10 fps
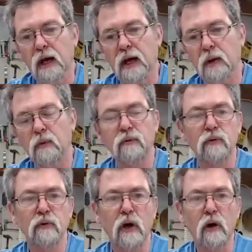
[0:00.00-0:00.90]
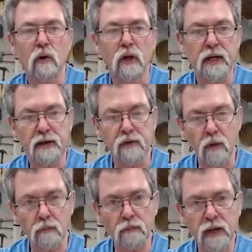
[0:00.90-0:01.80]
And I went through the whole lot. Have a
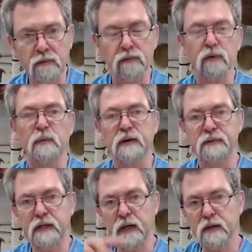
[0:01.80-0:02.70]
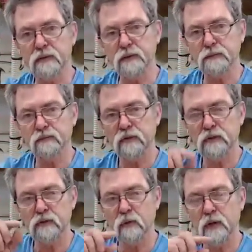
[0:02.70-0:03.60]
look back through my videos,
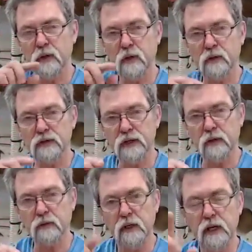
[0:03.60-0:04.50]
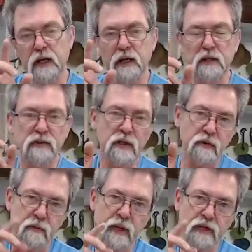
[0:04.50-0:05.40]
just where on the channel, instead
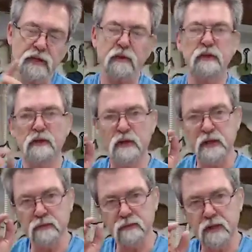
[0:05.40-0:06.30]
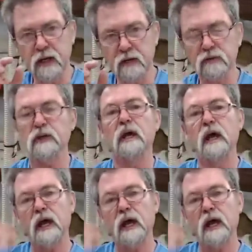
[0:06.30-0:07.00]
of the main channel, just click videos,